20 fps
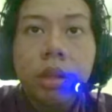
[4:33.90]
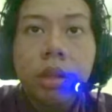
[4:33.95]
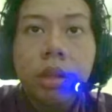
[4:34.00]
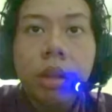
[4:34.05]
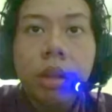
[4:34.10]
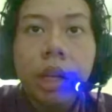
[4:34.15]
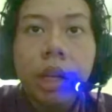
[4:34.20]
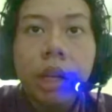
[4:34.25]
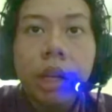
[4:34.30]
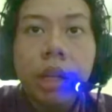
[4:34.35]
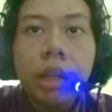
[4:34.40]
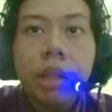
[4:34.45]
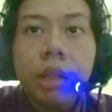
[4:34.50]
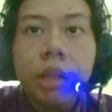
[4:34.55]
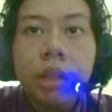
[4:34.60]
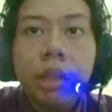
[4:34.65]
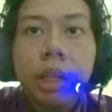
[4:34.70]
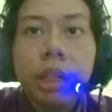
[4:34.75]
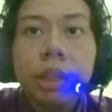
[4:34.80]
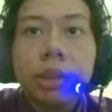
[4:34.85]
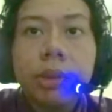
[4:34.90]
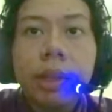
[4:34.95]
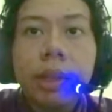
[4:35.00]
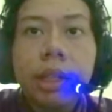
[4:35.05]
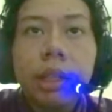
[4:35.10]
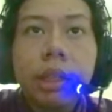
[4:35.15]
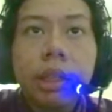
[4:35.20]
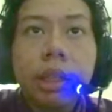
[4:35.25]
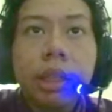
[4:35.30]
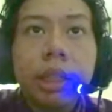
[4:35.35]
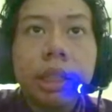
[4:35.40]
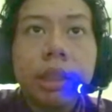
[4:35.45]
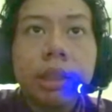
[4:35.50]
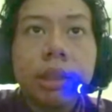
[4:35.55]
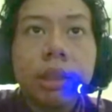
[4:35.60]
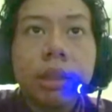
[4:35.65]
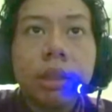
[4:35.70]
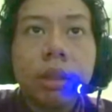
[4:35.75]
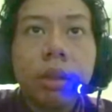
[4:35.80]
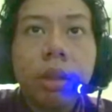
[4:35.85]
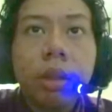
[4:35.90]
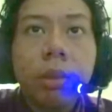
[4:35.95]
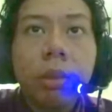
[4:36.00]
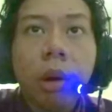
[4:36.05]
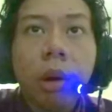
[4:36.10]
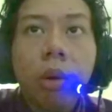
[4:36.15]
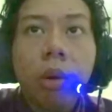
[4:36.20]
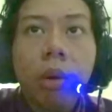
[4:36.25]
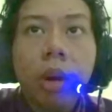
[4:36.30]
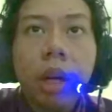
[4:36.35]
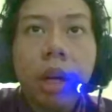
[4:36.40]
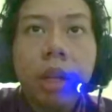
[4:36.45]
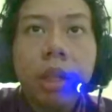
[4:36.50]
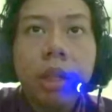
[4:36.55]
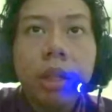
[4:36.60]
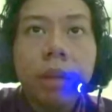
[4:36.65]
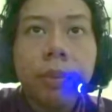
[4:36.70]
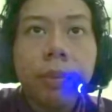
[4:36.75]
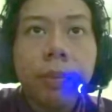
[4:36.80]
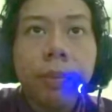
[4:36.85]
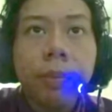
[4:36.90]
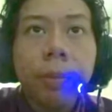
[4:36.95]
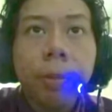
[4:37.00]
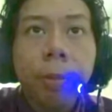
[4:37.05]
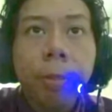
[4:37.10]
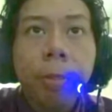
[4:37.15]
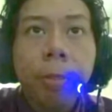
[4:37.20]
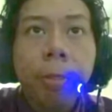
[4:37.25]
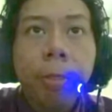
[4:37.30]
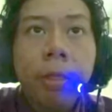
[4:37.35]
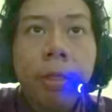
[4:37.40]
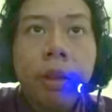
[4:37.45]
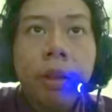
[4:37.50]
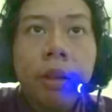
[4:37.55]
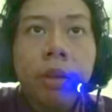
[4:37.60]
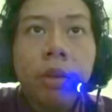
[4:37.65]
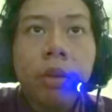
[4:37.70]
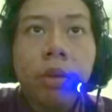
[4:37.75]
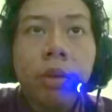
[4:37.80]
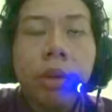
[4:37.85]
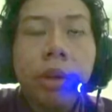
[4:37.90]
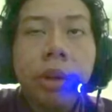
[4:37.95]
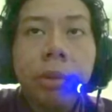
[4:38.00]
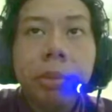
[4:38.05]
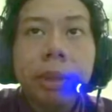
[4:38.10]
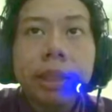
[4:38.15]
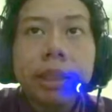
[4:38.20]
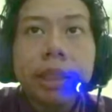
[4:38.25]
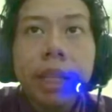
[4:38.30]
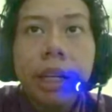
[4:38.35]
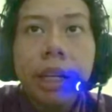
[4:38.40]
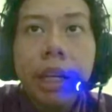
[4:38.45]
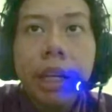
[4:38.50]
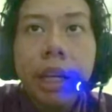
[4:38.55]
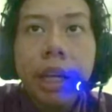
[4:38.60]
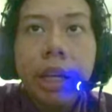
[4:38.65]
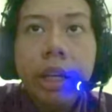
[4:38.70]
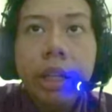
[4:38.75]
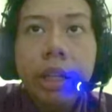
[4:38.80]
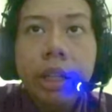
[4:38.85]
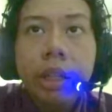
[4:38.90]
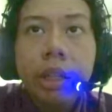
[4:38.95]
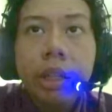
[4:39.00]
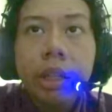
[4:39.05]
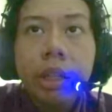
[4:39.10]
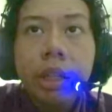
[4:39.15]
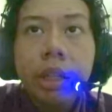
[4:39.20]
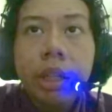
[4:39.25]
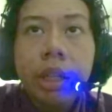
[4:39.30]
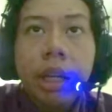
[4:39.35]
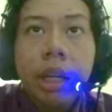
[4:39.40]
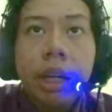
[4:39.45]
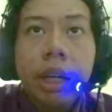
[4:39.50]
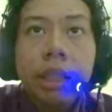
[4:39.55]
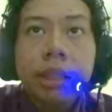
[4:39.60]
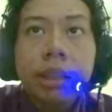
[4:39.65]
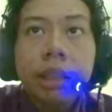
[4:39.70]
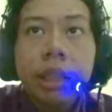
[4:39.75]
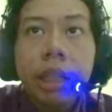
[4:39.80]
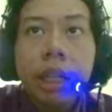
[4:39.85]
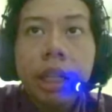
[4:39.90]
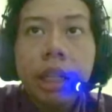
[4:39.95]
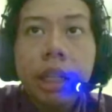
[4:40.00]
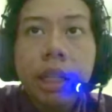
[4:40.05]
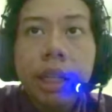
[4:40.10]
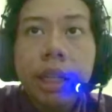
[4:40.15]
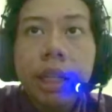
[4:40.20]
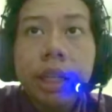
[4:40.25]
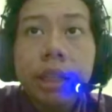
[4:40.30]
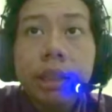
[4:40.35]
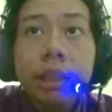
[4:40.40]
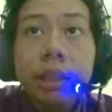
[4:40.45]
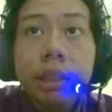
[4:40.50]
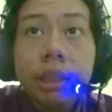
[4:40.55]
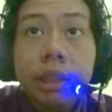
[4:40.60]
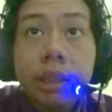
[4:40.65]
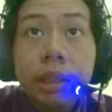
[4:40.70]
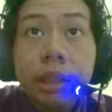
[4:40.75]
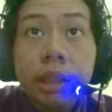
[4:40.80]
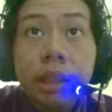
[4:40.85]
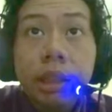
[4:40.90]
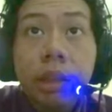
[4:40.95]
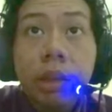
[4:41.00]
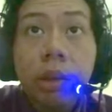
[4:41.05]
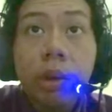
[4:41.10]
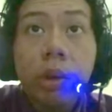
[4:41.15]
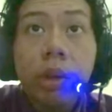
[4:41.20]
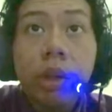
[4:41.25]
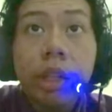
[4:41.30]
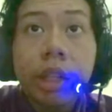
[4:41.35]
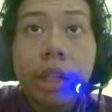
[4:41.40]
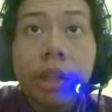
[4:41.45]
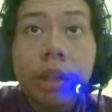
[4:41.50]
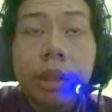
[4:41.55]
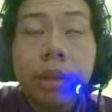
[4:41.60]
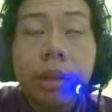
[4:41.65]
Okay, next one is sodium chloride. Sodium is Na and Cl is chlorine.